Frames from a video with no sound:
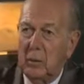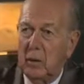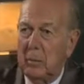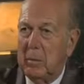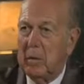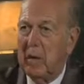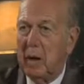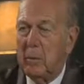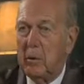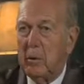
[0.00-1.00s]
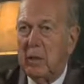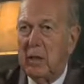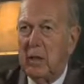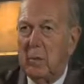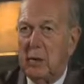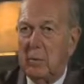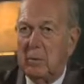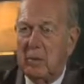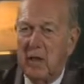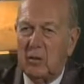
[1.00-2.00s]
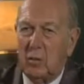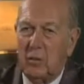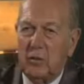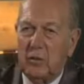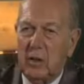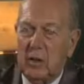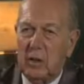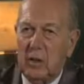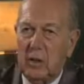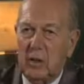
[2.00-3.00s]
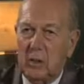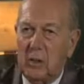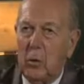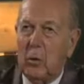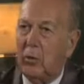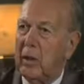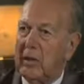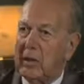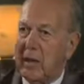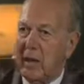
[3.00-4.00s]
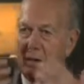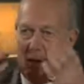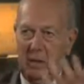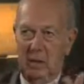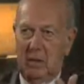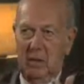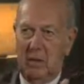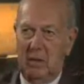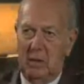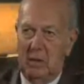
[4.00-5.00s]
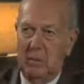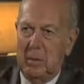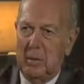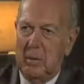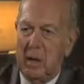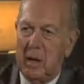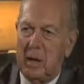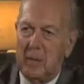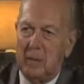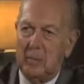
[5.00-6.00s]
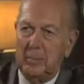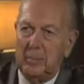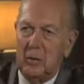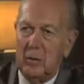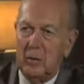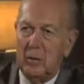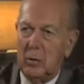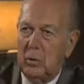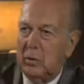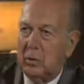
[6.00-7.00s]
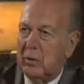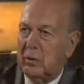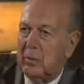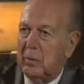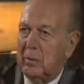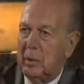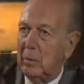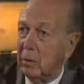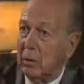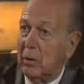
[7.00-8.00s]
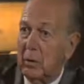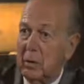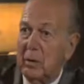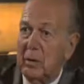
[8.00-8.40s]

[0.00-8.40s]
We had a big library, we had classroom facilities. I mean, all that I had in my mind. So it was a model.